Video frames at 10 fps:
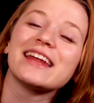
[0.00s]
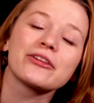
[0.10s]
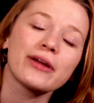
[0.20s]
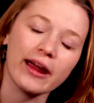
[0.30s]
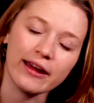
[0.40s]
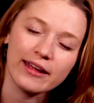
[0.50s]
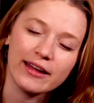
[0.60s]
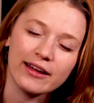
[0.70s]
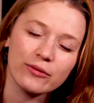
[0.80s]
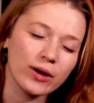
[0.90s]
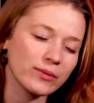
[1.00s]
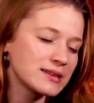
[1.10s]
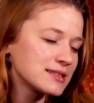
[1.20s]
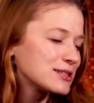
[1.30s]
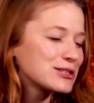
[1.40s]
another area where we
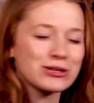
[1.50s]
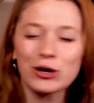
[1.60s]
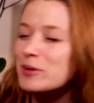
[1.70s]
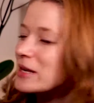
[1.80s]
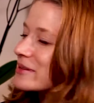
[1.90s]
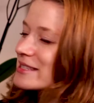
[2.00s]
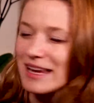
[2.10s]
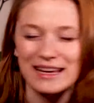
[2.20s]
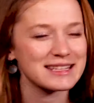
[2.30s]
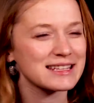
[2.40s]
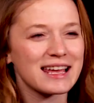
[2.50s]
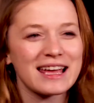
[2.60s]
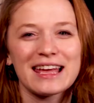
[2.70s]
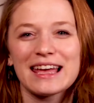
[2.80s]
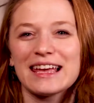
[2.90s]
see so many mistakes
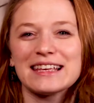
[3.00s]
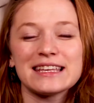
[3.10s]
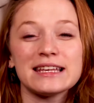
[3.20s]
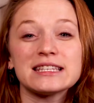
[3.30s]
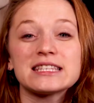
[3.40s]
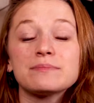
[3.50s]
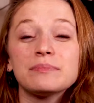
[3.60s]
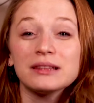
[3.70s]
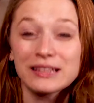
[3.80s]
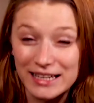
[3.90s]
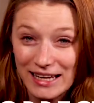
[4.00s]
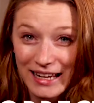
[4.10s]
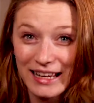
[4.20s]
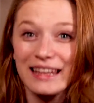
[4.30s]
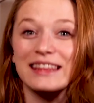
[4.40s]
is in
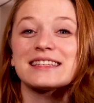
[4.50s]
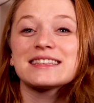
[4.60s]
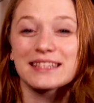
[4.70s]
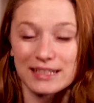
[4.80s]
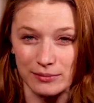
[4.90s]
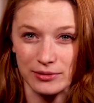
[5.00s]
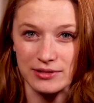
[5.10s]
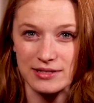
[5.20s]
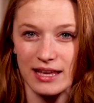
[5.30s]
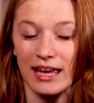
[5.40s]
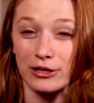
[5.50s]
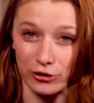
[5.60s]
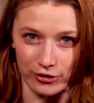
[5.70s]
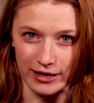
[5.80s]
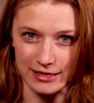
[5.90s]
splitting the syllables
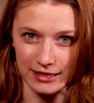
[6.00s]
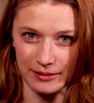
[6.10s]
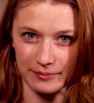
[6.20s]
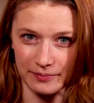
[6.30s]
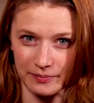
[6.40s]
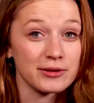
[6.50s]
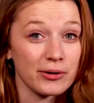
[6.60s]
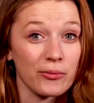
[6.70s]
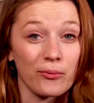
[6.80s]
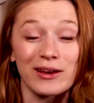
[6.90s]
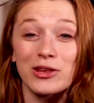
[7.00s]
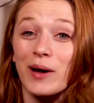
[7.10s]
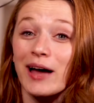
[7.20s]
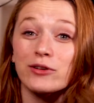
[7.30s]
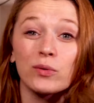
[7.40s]
incorrectly. So when you
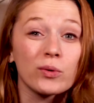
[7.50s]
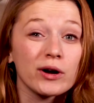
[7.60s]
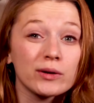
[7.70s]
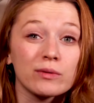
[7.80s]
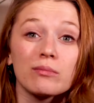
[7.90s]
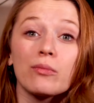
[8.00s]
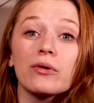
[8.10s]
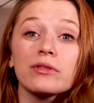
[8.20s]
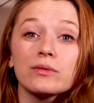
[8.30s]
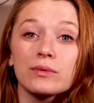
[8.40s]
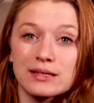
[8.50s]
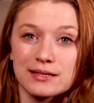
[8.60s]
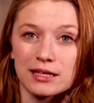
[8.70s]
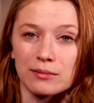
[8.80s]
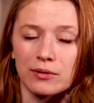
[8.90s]
have a word with more than one
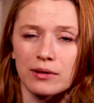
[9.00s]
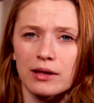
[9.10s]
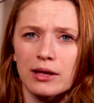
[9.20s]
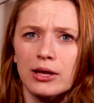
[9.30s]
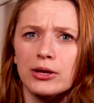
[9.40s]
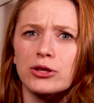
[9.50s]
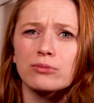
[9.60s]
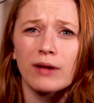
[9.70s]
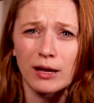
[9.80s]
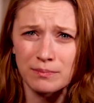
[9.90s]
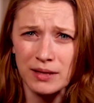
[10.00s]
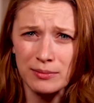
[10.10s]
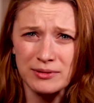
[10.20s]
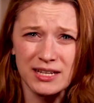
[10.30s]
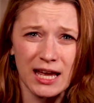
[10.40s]
syllable, you might be
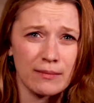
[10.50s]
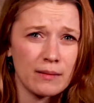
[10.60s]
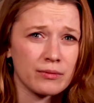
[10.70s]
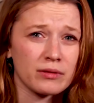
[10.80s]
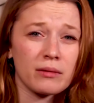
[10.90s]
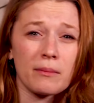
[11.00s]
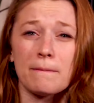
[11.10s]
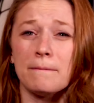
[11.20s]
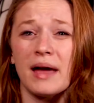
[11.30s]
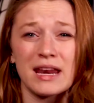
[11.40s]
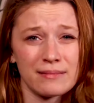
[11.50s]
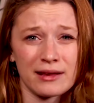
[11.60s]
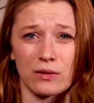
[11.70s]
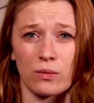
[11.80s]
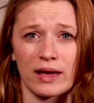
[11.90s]
able to come up with many,
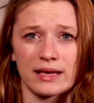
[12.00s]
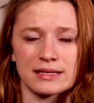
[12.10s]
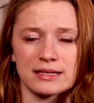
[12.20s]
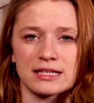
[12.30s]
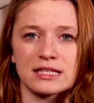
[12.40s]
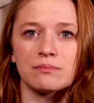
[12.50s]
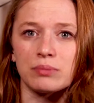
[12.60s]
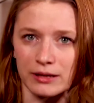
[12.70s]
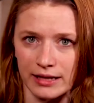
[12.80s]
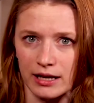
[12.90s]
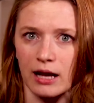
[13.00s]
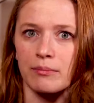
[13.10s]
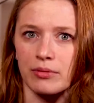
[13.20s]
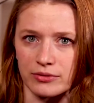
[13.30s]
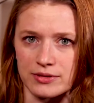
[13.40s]
many ways to split
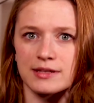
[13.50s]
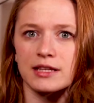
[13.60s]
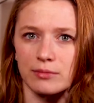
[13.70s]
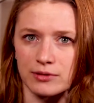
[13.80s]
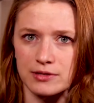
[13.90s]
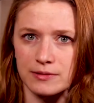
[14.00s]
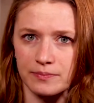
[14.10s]
up those syllables.